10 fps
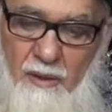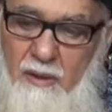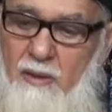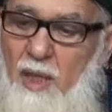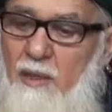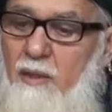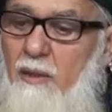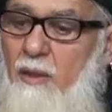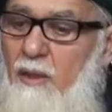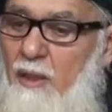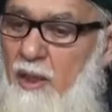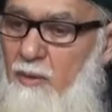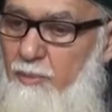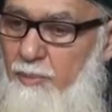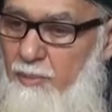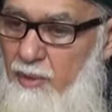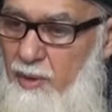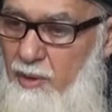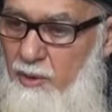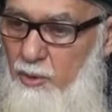He said, in
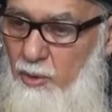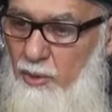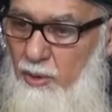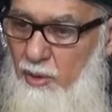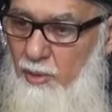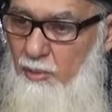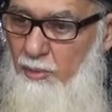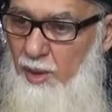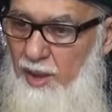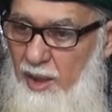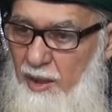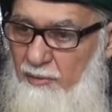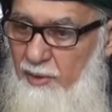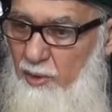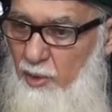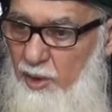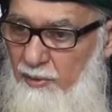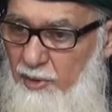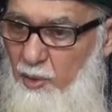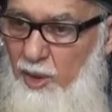by
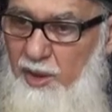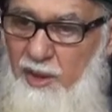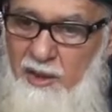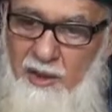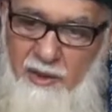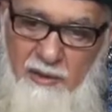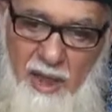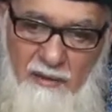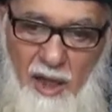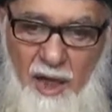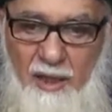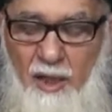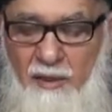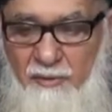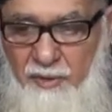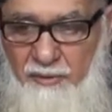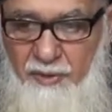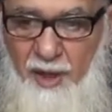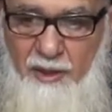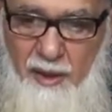everyone read that ayah every
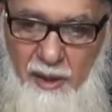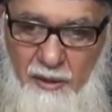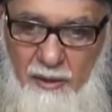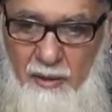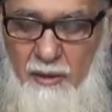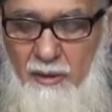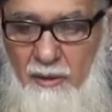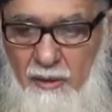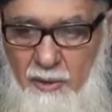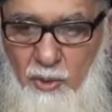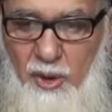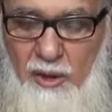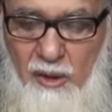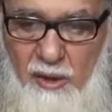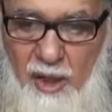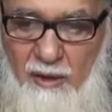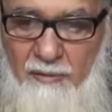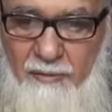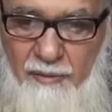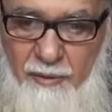Friday, Surah
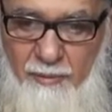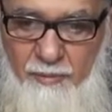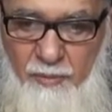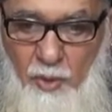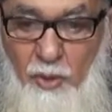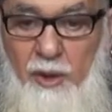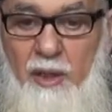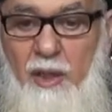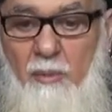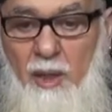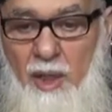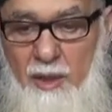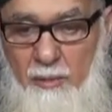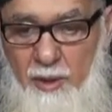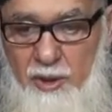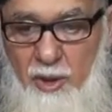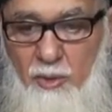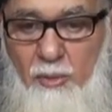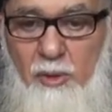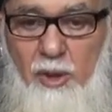Al-Kahf. "Kul innama ana
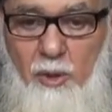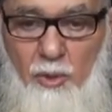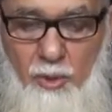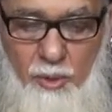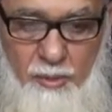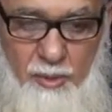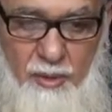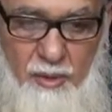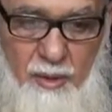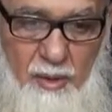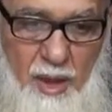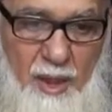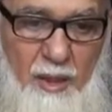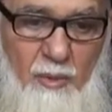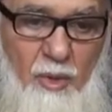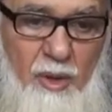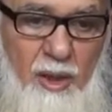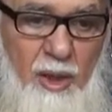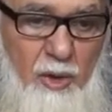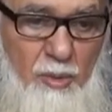basharun mithlukum." I am
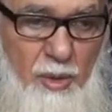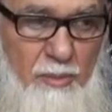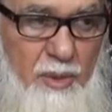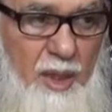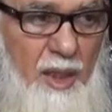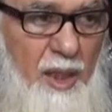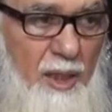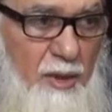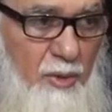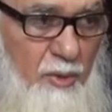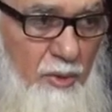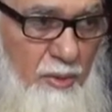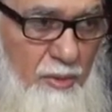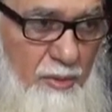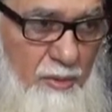only a human being like you.